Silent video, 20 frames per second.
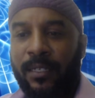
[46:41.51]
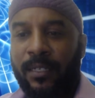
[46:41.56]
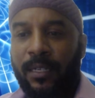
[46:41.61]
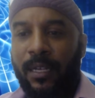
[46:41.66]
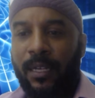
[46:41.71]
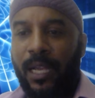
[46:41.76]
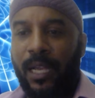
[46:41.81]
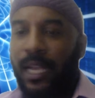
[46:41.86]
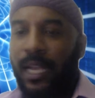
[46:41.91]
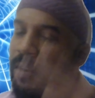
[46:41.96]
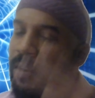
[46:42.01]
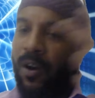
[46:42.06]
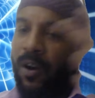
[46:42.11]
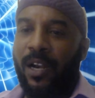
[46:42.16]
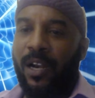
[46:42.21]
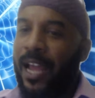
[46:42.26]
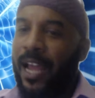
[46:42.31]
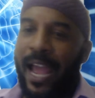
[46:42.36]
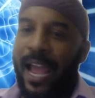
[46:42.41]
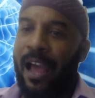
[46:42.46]
In order to
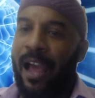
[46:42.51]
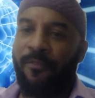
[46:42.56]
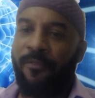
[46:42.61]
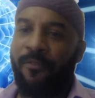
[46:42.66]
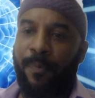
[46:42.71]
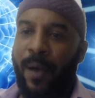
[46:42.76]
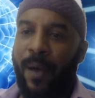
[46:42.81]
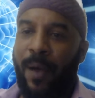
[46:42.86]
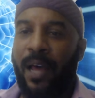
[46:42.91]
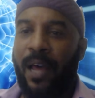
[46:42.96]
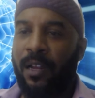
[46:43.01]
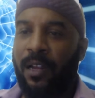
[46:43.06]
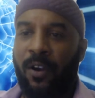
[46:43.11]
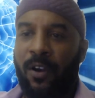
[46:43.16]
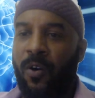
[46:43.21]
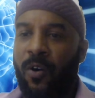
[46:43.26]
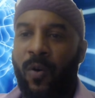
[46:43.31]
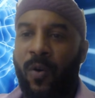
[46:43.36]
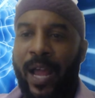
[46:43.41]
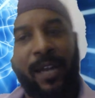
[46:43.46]
have a pot of
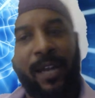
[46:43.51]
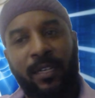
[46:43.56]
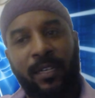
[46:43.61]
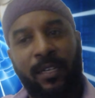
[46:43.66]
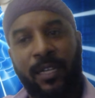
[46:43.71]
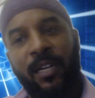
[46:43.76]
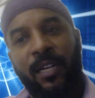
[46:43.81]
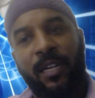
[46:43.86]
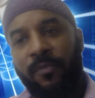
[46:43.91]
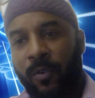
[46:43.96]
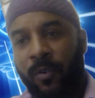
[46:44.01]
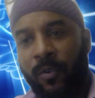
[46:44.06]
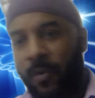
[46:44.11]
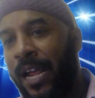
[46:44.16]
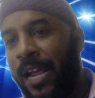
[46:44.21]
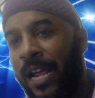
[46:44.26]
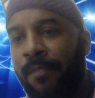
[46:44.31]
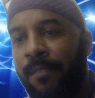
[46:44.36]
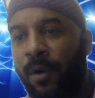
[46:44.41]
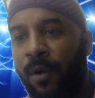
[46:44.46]
gold at the end of a
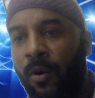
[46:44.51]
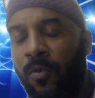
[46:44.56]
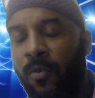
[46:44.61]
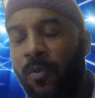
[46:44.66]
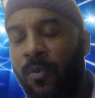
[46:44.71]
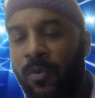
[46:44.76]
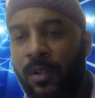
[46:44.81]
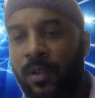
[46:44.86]
rainbow,